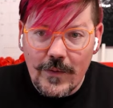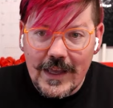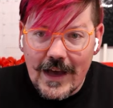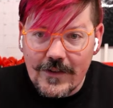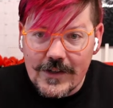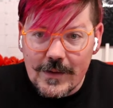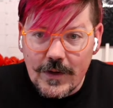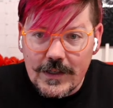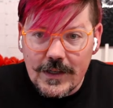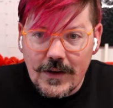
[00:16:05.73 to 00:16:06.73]
week after
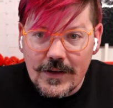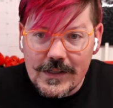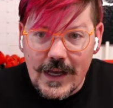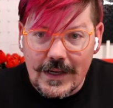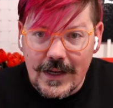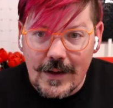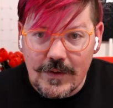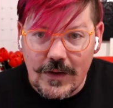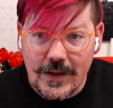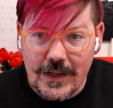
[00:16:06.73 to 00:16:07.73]
someone took your design and
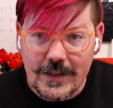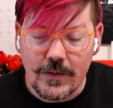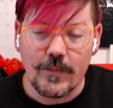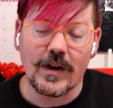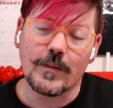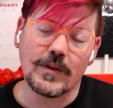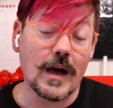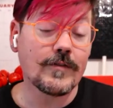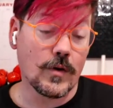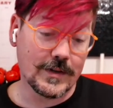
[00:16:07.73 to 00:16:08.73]
uploaded it to Rubrickable.
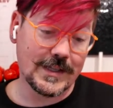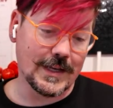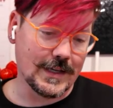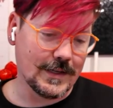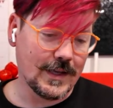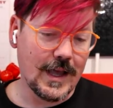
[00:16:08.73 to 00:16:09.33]
Of course they did.